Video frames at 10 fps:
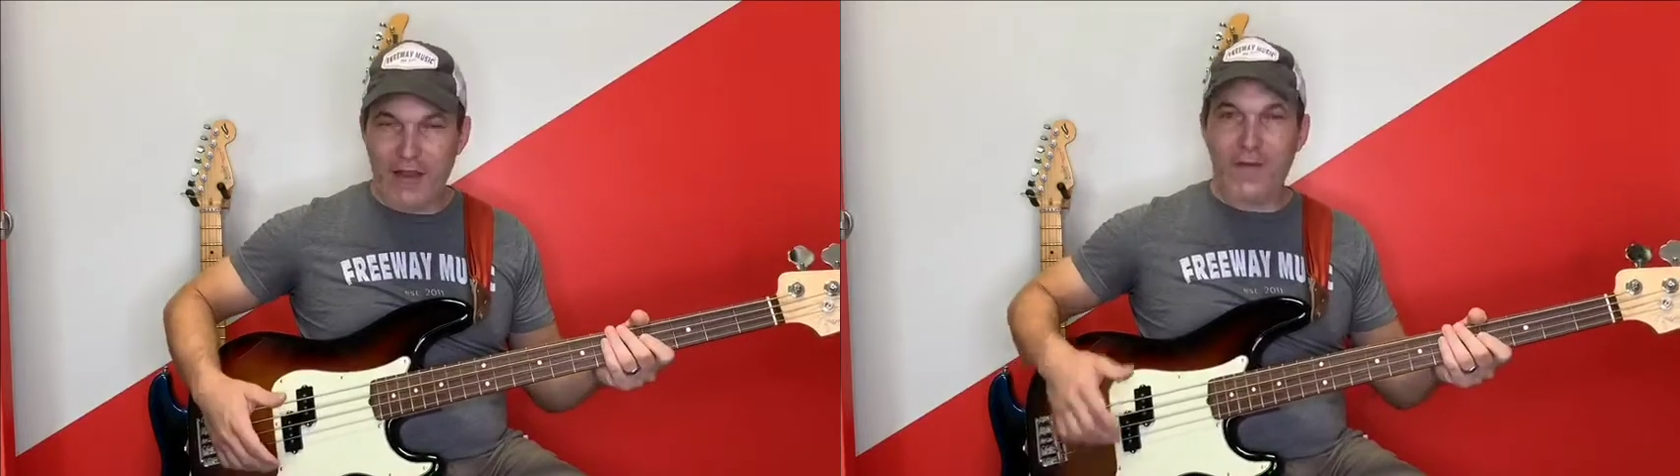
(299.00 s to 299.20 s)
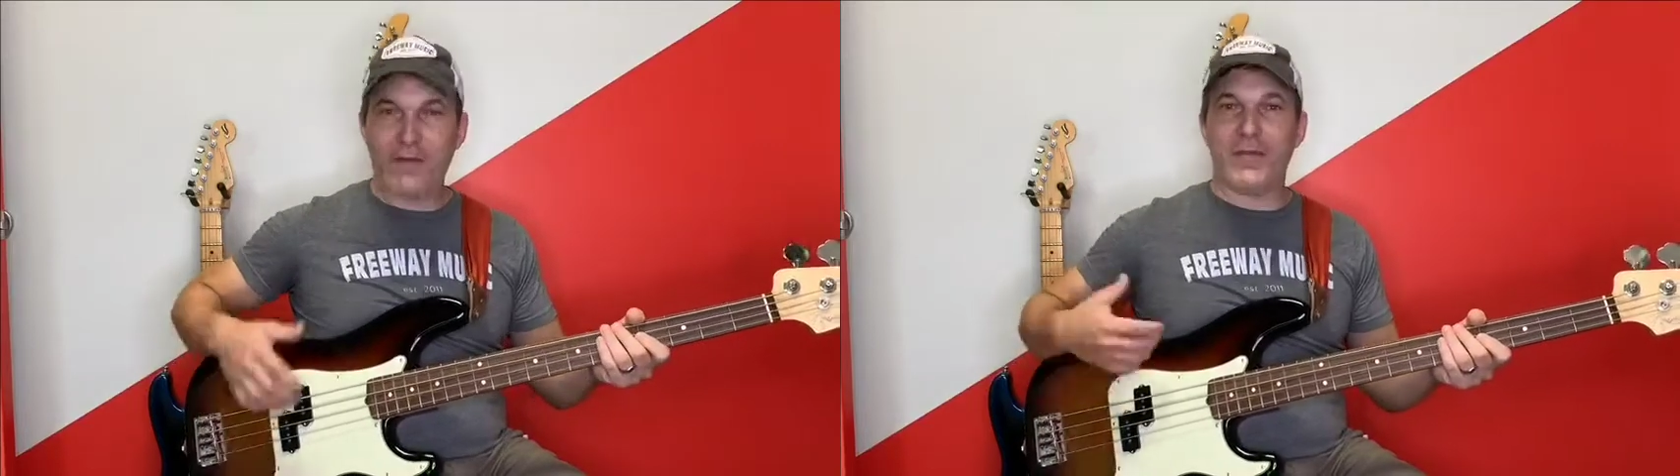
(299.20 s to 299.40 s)

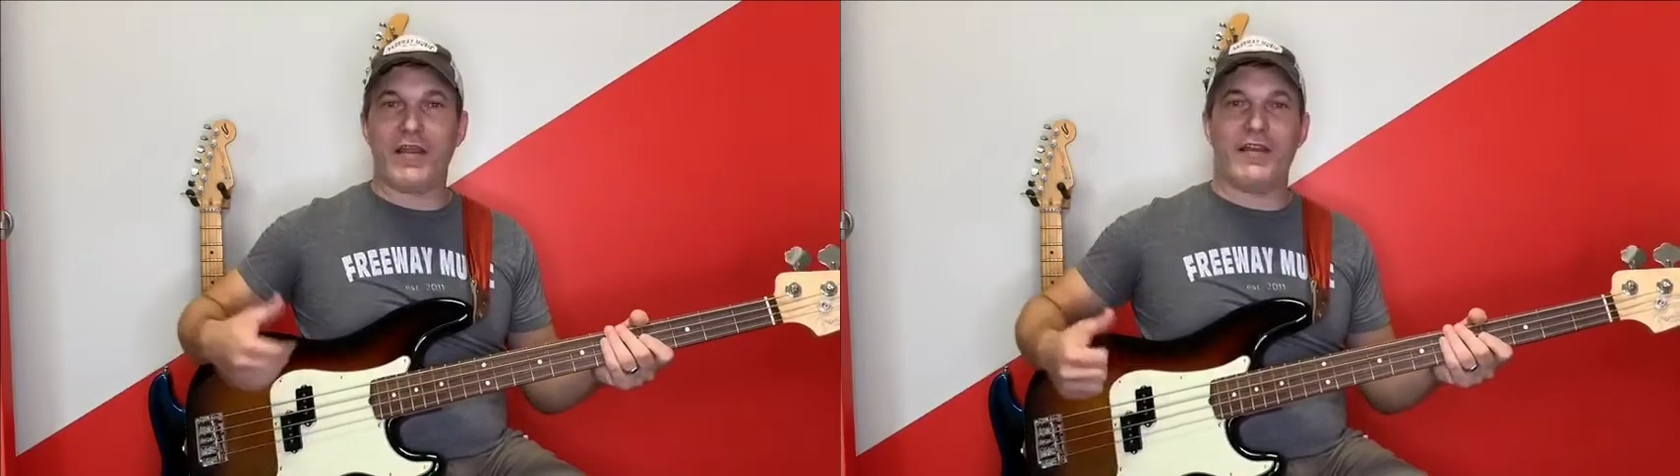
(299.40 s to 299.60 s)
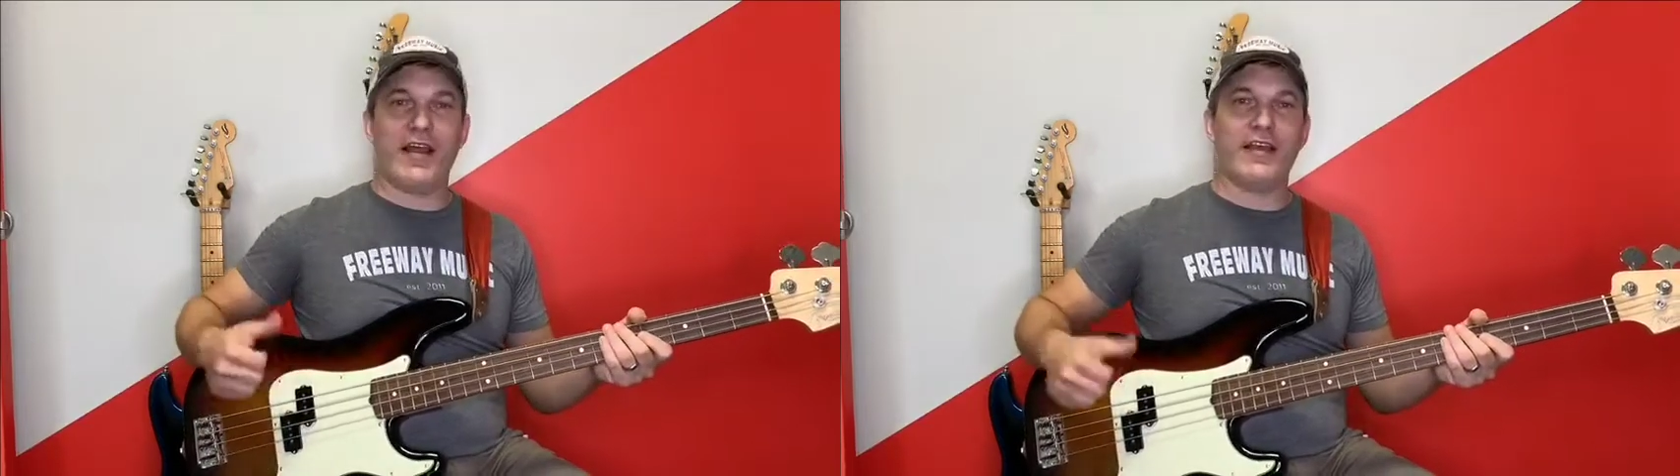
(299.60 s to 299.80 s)
of people
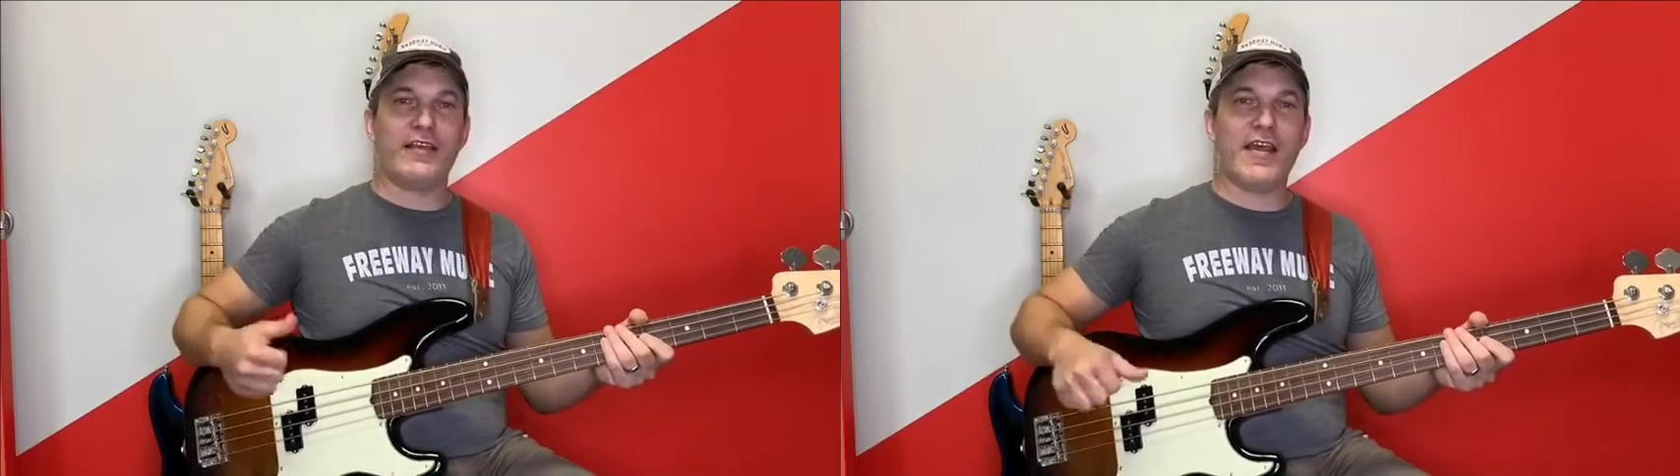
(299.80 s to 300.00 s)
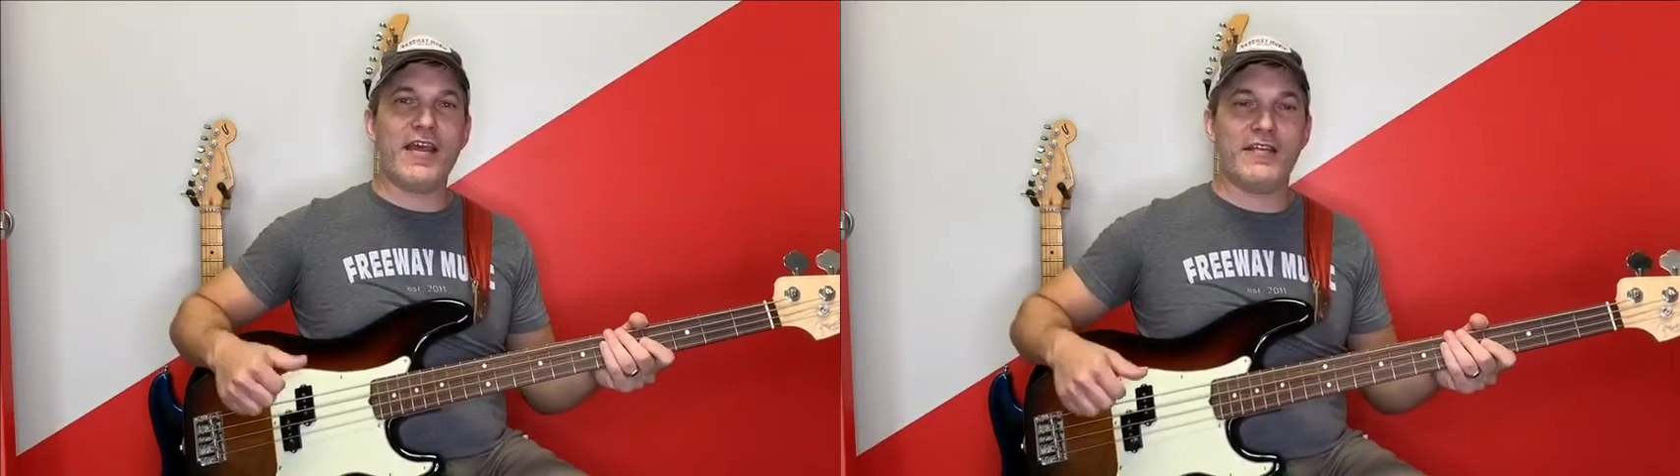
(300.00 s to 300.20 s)
might knock
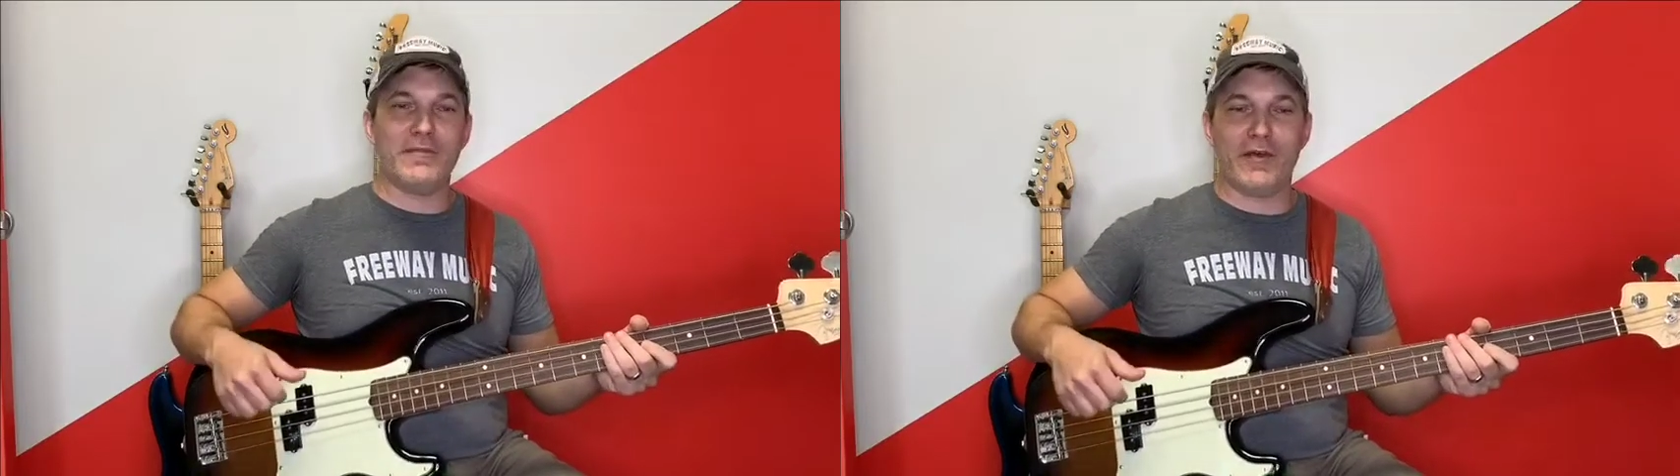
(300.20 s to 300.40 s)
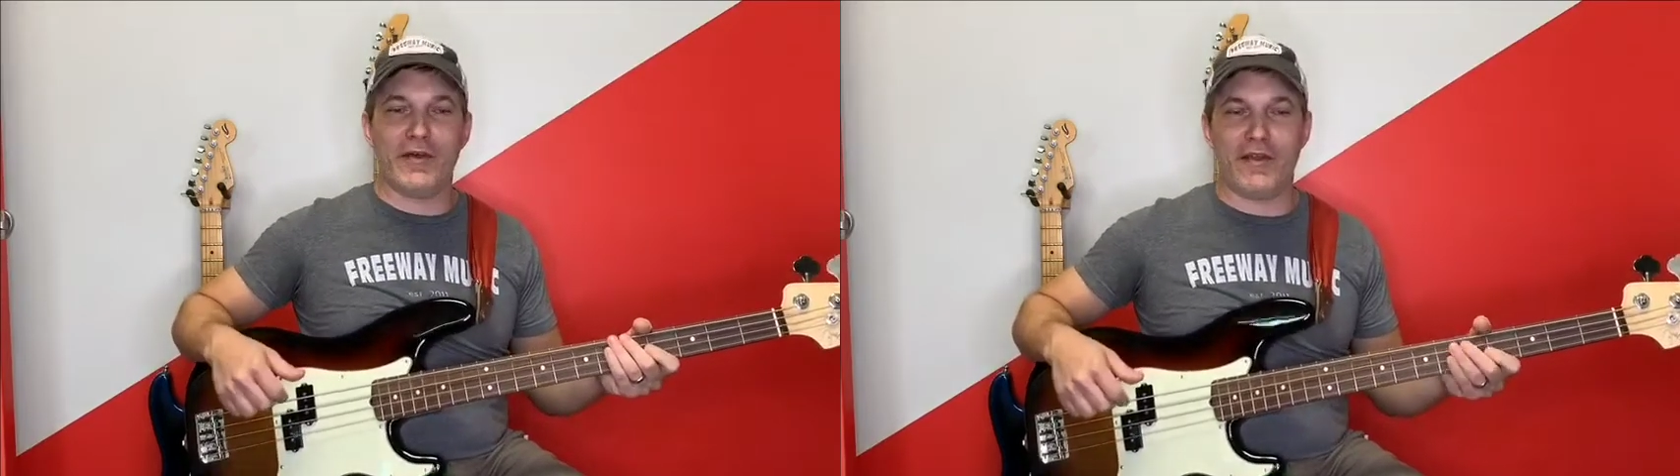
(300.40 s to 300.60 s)
that,
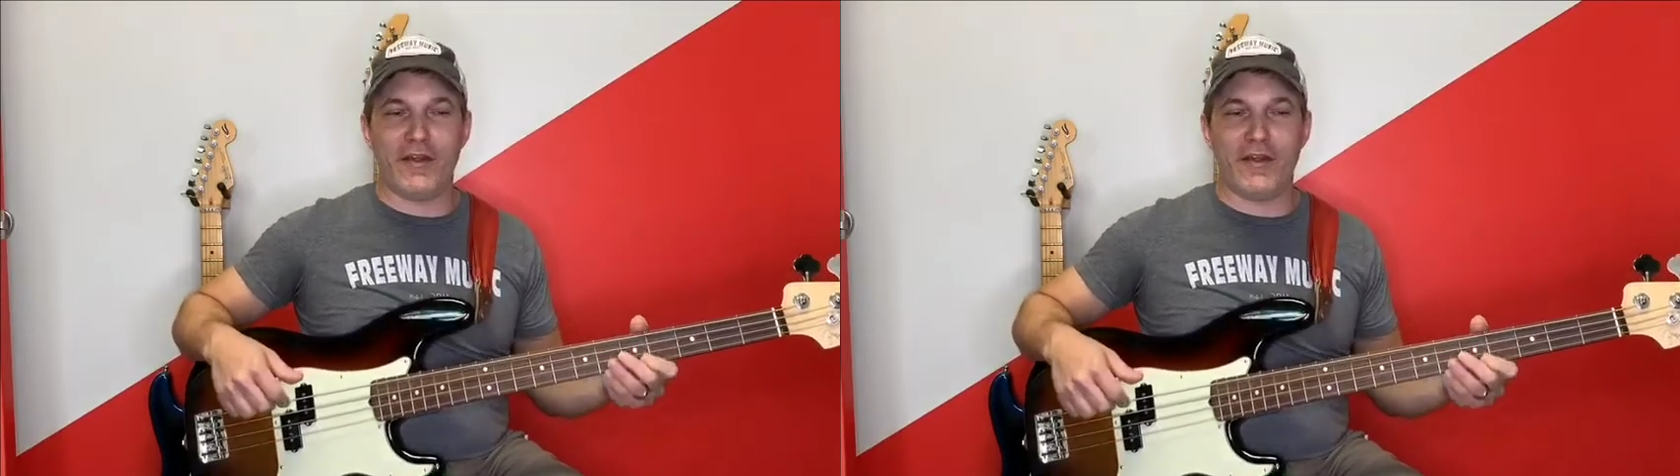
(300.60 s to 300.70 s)
but